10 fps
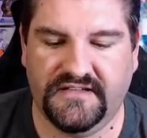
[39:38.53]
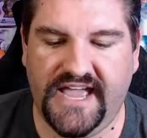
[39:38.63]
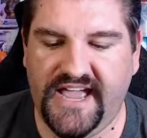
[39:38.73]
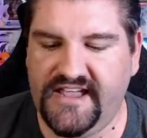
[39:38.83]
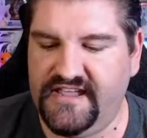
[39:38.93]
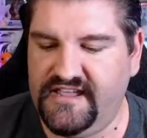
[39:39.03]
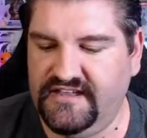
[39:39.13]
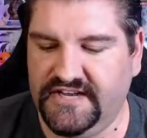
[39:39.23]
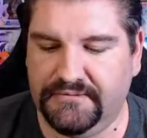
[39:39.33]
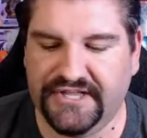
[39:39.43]
Hey,
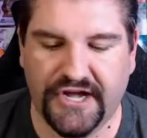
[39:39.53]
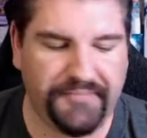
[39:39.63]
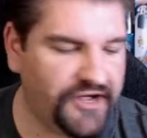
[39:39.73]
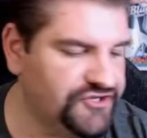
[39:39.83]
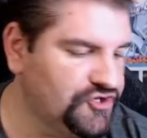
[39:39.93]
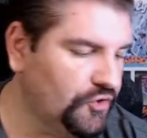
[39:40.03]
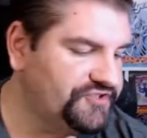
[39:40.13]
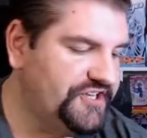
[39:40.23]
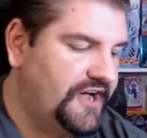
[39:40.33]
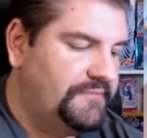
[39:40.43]
doubling up on
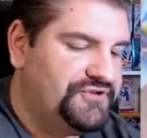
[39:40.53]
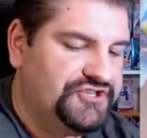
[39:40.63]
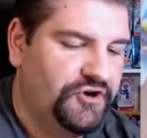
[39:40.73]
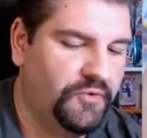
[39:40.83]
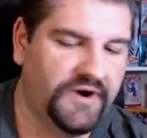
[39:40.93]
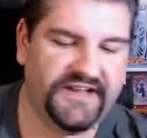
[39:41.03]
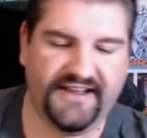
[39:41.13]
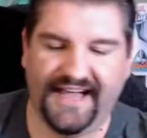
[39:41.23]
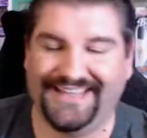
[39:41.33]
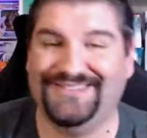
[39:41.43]
Jolteon, but you know what?
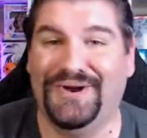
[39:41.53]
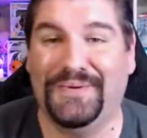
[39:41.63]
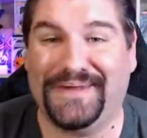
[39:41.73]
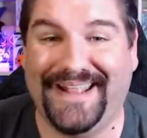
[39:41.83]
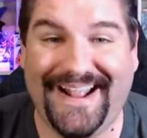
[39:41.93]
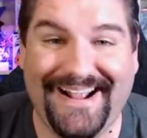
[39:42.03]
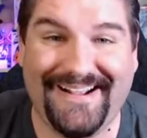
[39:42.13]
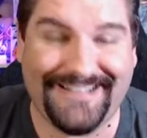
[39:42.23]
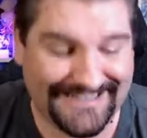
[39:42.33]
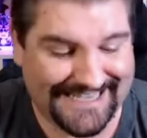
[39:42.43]
I don't care
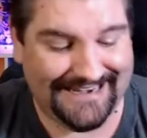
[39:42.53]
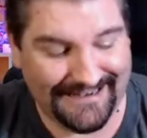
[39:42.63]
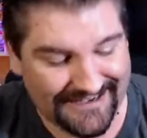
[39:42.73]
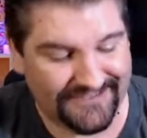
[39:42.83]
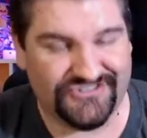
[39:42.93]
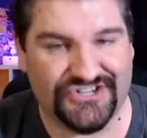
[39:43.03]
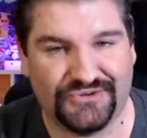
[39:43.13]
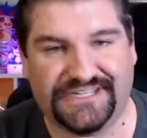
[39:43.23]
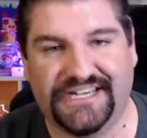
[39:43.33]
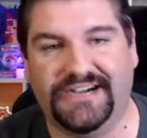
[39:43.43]
because I love
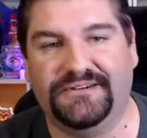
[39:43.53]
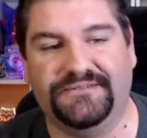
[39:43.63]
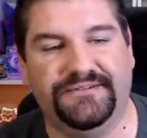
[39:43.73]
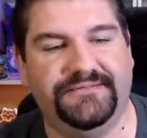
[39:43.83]
Jolteon.